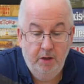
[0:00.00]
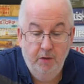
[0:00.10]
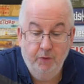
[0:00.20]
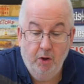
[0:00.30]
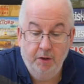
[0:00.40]

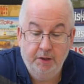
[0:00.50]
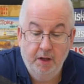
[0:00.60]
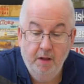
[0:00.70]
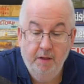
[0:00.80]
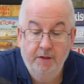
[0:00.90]
You've got
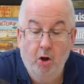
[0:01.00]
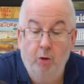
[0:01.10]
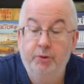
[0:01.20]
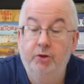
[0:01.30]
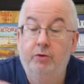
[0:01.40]
the
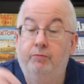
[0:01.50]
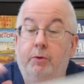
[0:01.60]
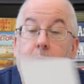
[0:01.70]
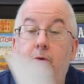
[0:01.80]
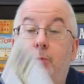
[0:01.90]
optional
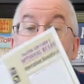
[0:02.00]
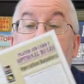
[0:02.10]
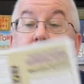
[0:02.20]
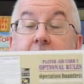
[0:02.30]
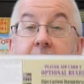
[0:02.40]
rules
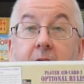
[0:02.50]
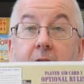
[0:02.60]
player aid